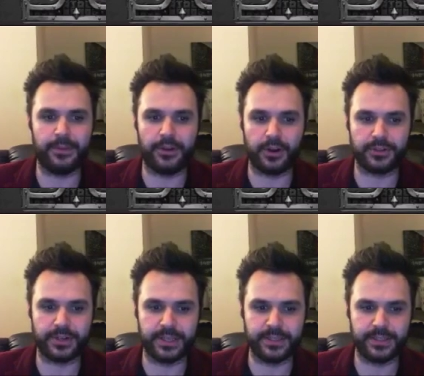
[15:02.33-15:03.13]
the
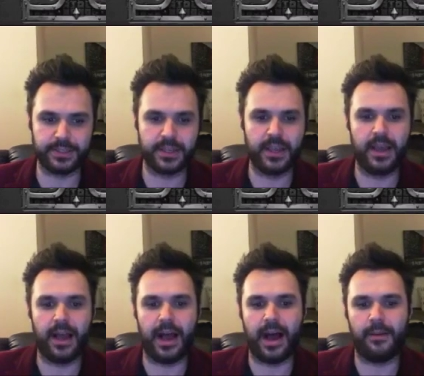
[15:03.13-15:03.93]
Doctrines
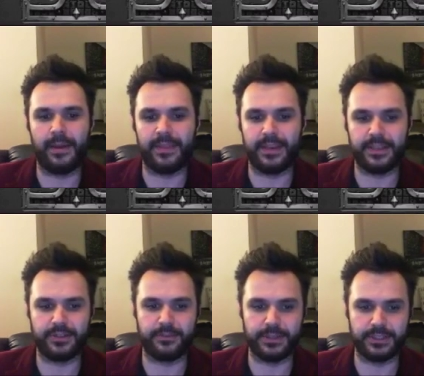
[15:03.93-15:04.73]
and the
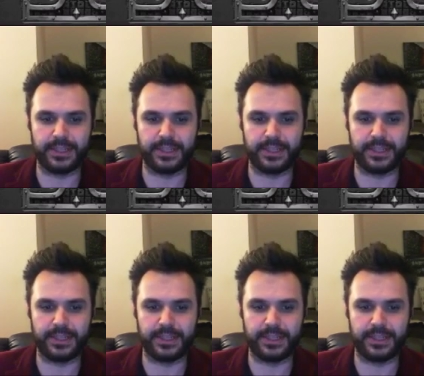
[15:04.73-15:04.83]
additional mission